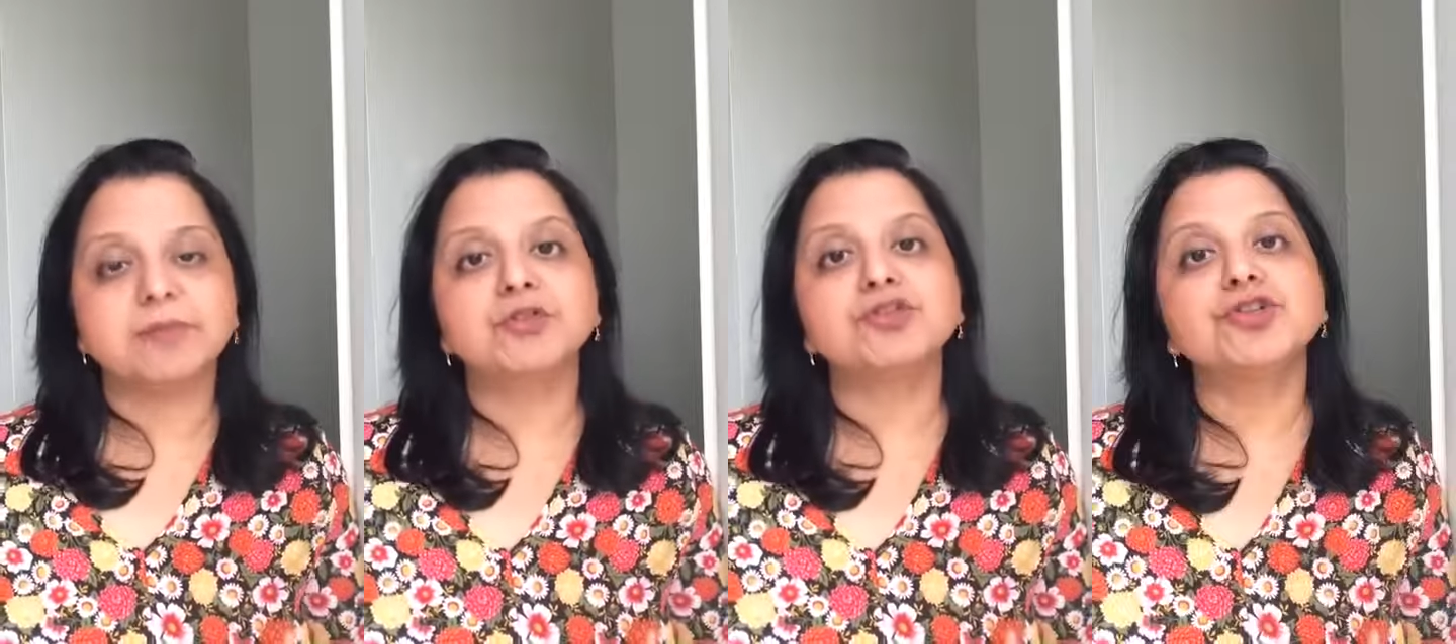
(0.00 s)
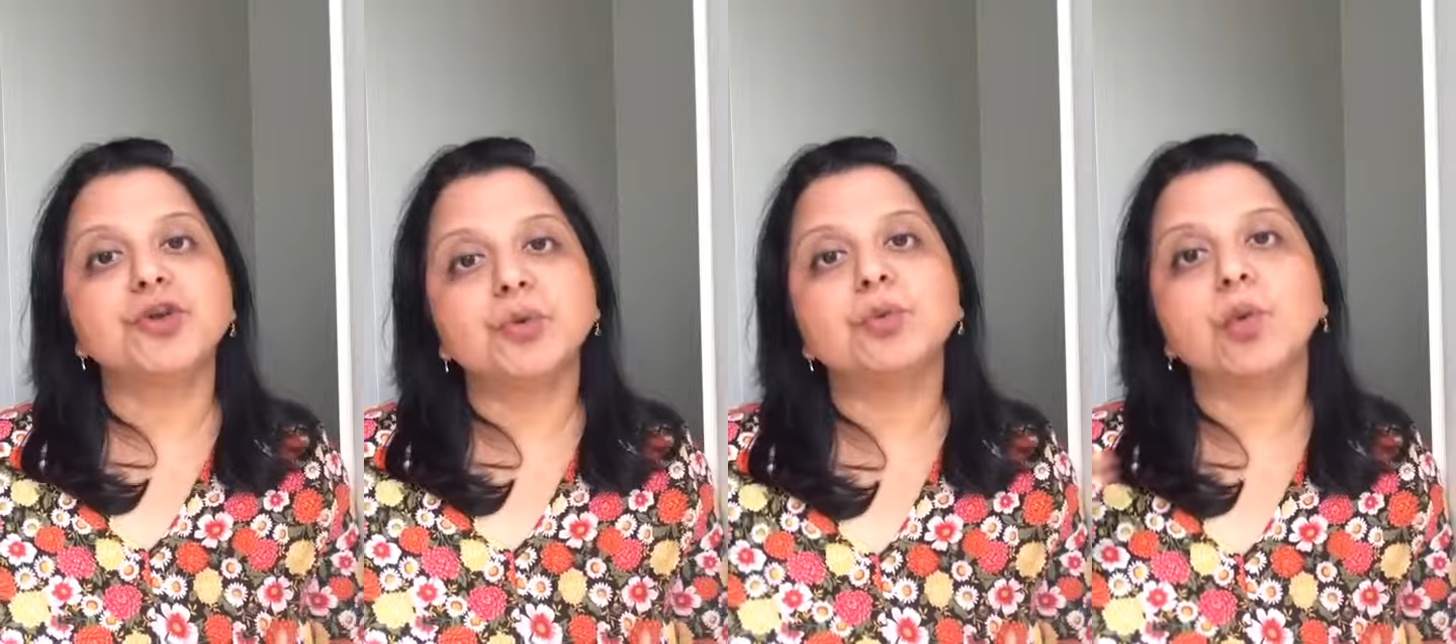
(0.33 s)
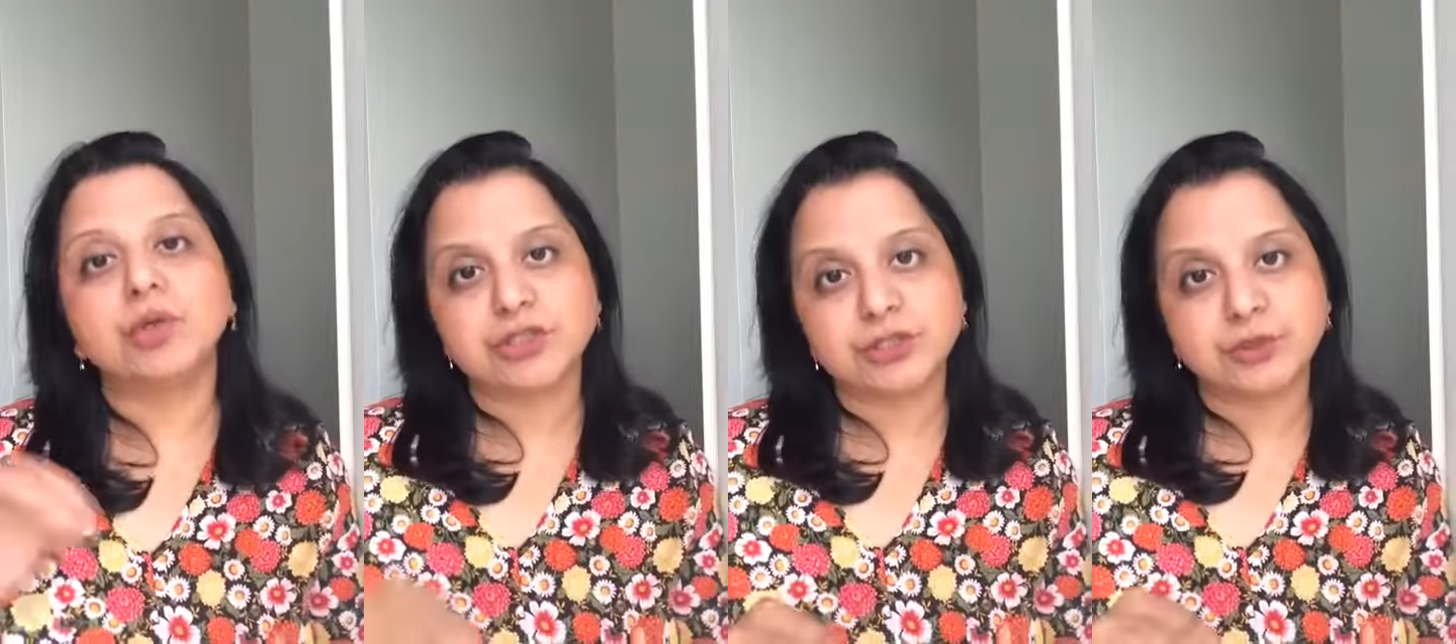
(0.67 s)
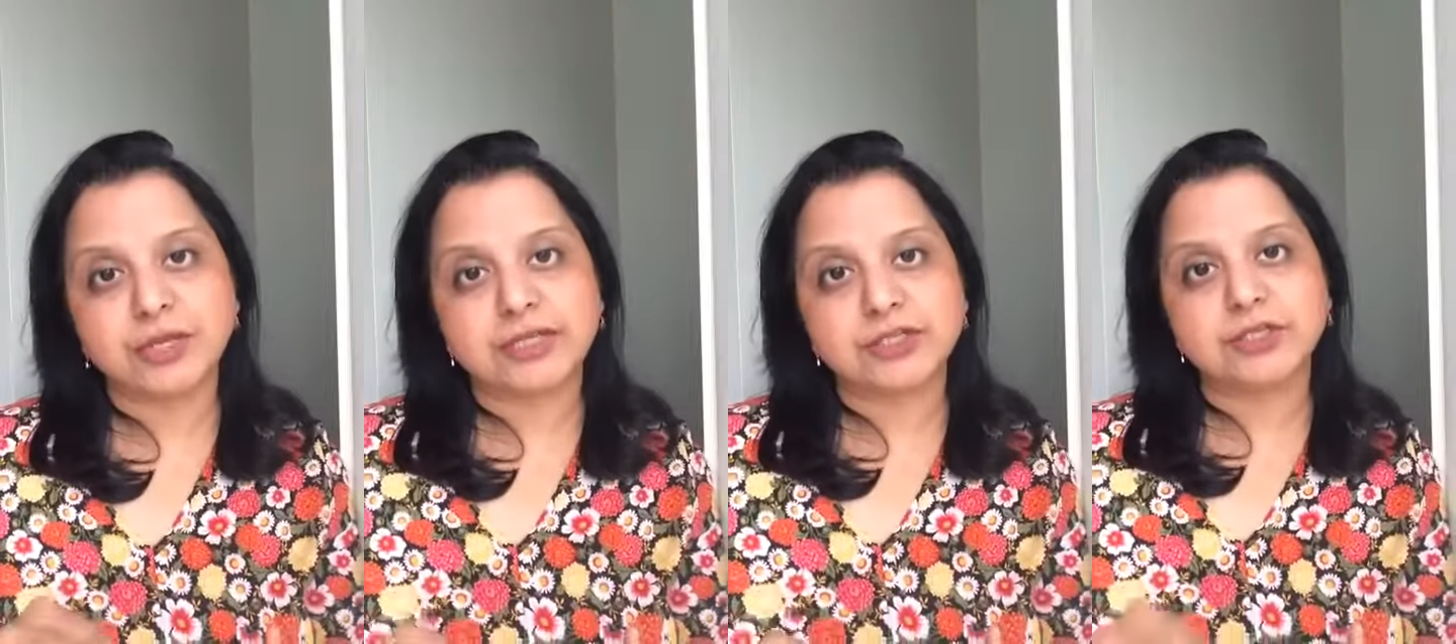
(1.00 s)
you don't want to
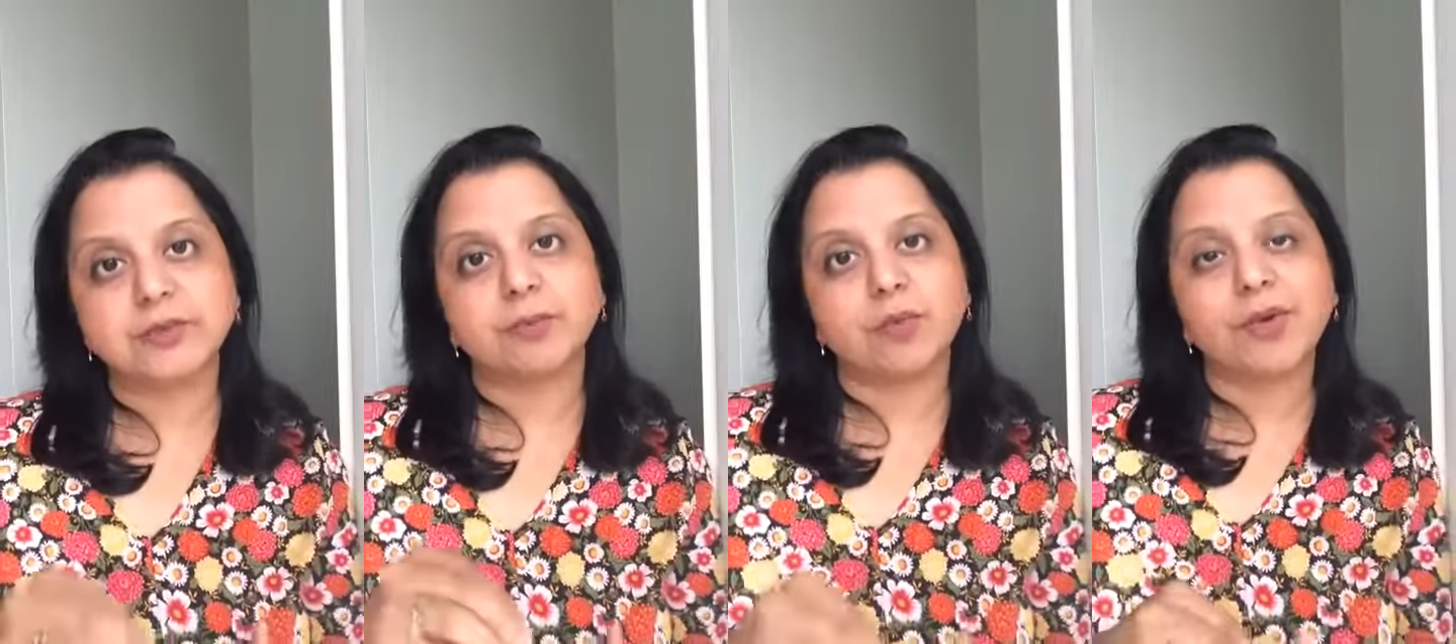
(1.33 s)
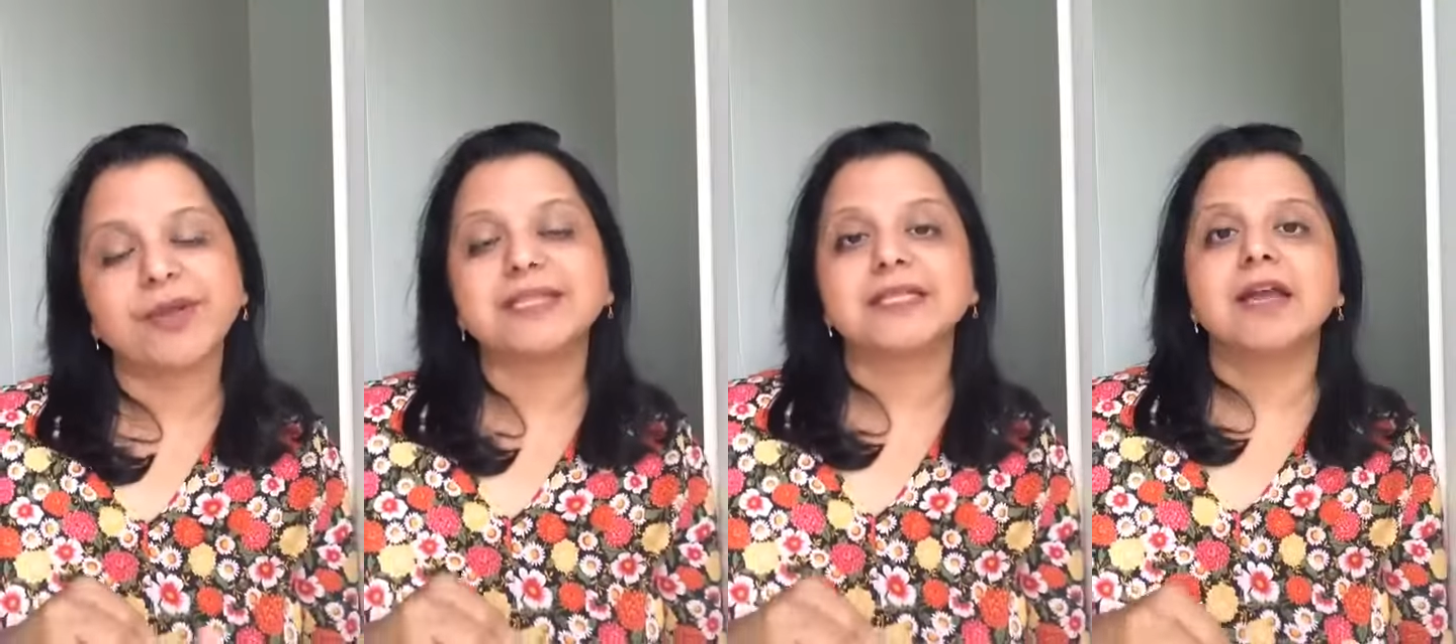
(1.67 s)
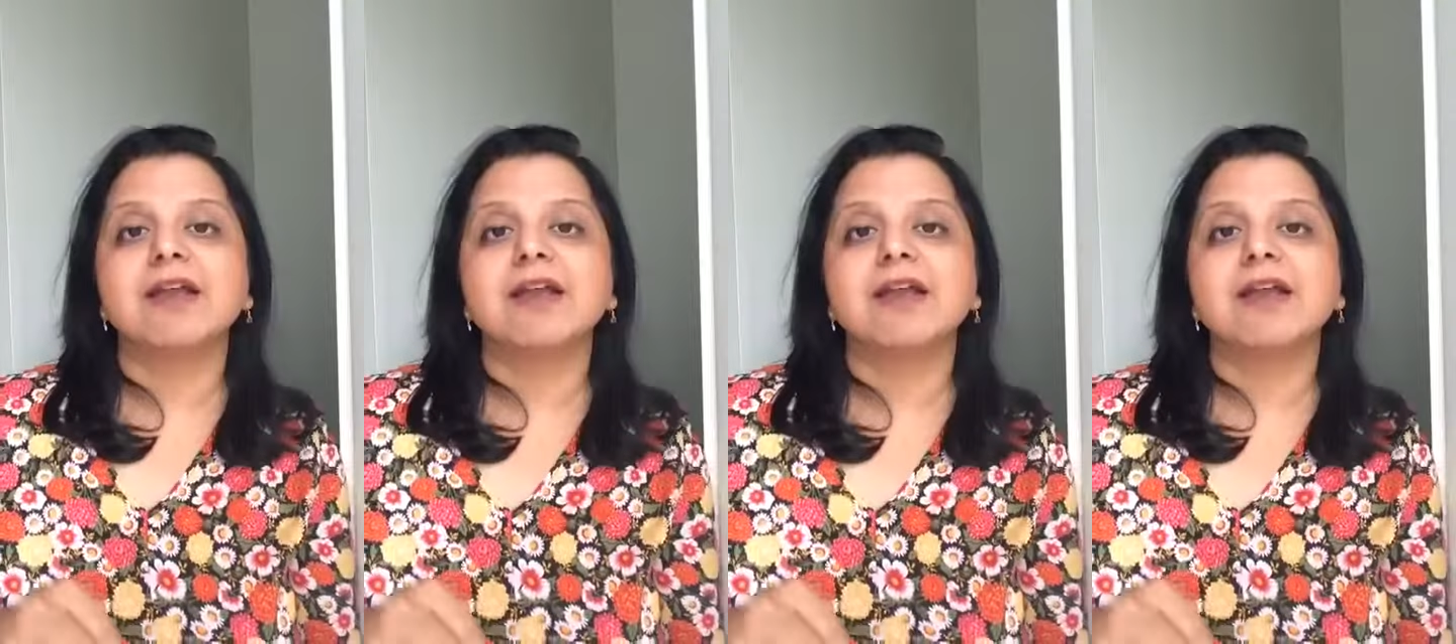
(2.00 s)
get to the point